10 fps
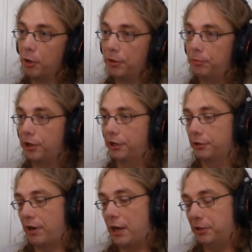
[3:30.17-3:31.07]
moment, we're going
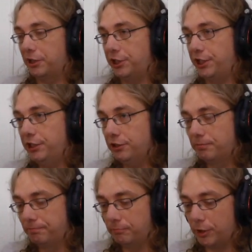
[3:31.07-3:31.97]
to grab a
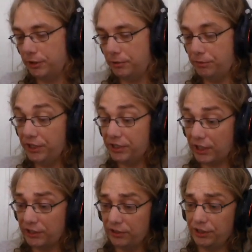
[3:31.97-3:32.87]
cheese,
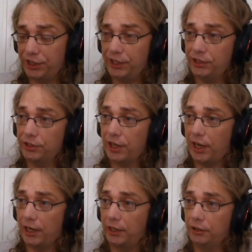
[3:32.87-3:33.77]
resize the cheese,
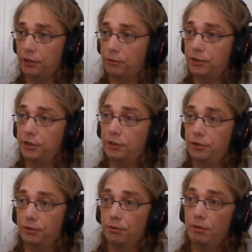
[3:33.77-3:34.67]
and use it
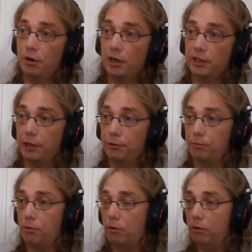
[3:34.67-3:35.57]
to knock down a
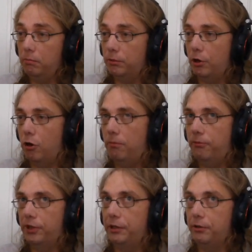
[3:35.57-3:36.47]
wall,
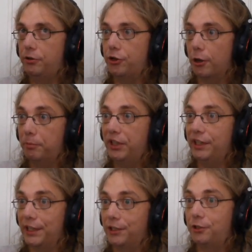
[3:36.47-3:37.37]
hopefully
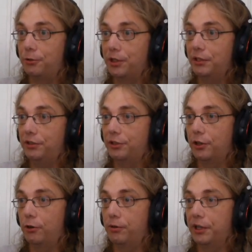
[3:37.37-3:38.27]
jumping into it
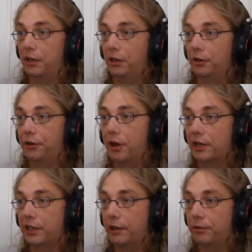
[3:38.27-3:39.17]
so it'll
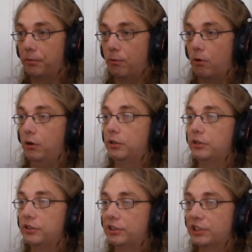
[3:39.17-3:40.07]
knock down the wall
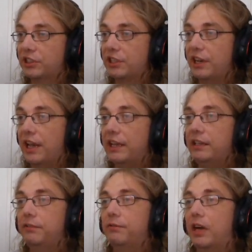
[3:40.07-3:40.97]

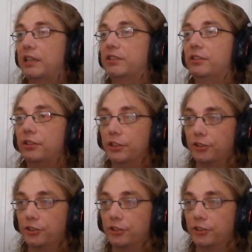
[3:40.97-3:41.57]
slightly faster than